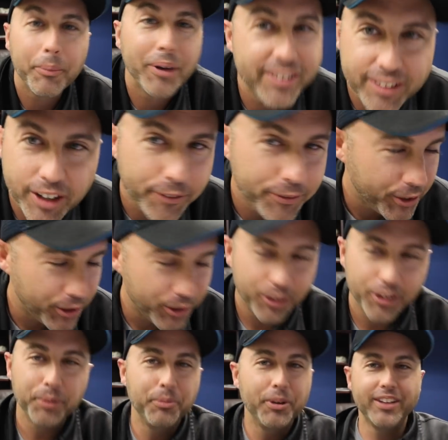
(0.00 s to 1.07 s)
myself a
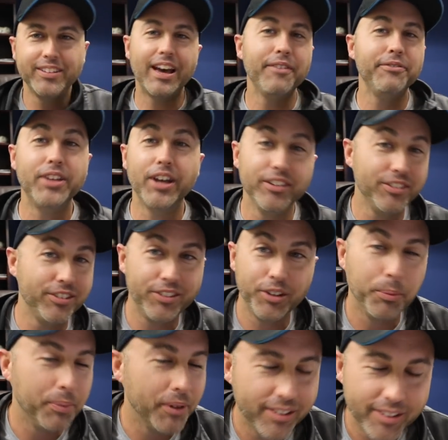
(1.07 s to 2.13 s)
Googan because I've done
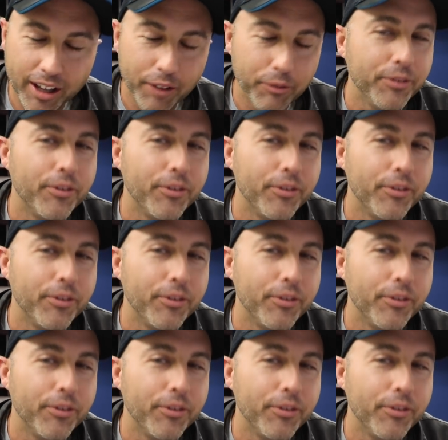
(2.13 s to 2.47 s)
stupid stuff.